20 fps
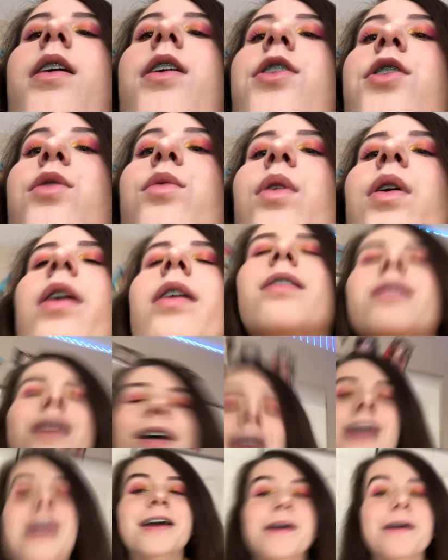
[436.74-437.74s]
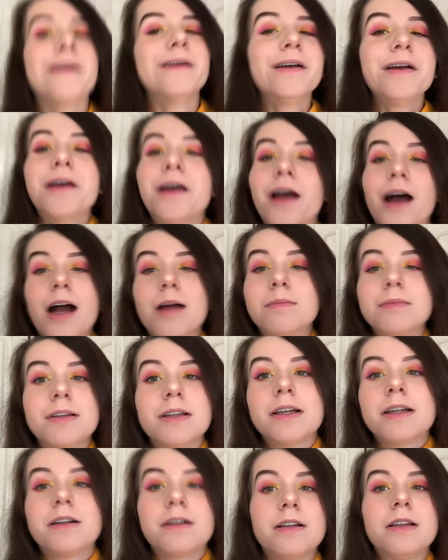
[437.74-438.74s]
you're wrong. I'm
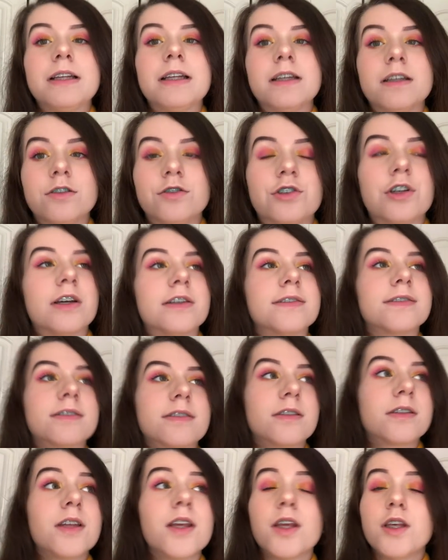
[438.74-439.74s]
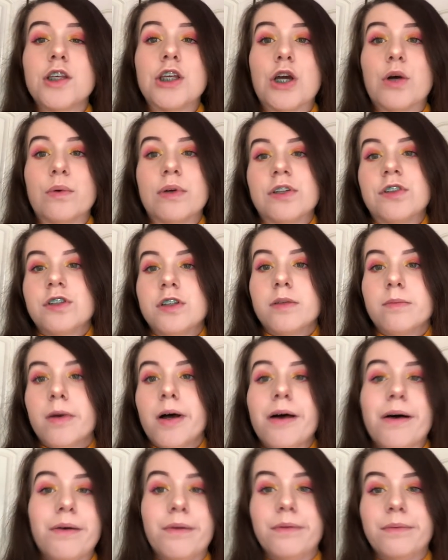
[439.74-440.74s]
literally just going to the
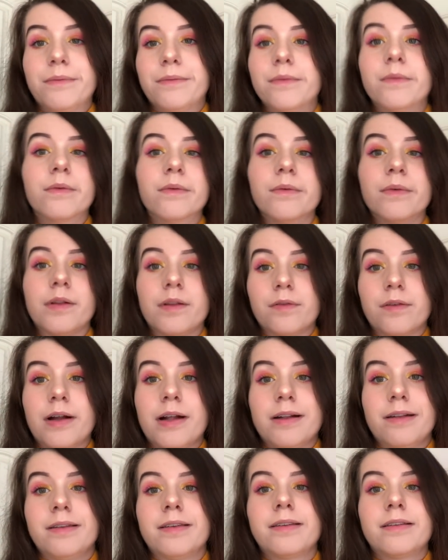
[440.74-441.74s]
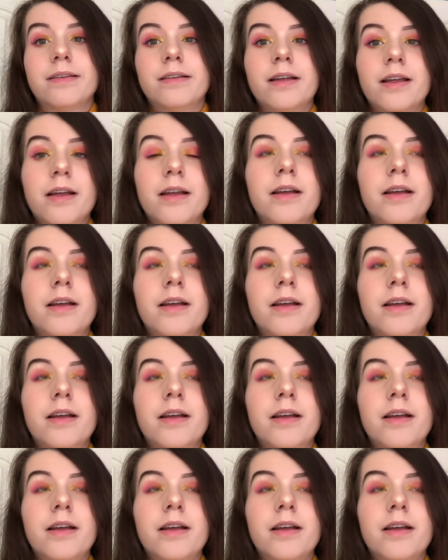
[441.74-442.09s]
mall with friends,